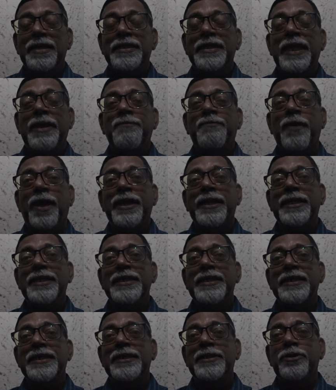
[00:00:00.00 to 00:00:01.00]
Then
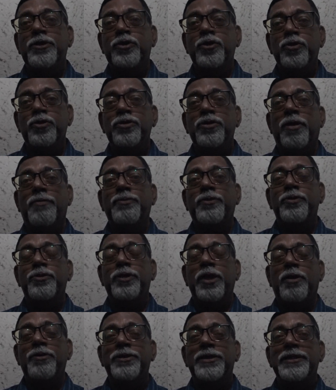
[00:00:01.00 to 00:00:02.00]
finally in June of
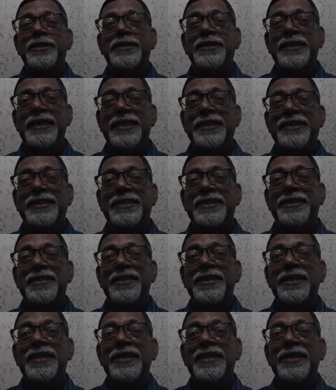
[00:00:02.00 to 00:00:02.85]
2006,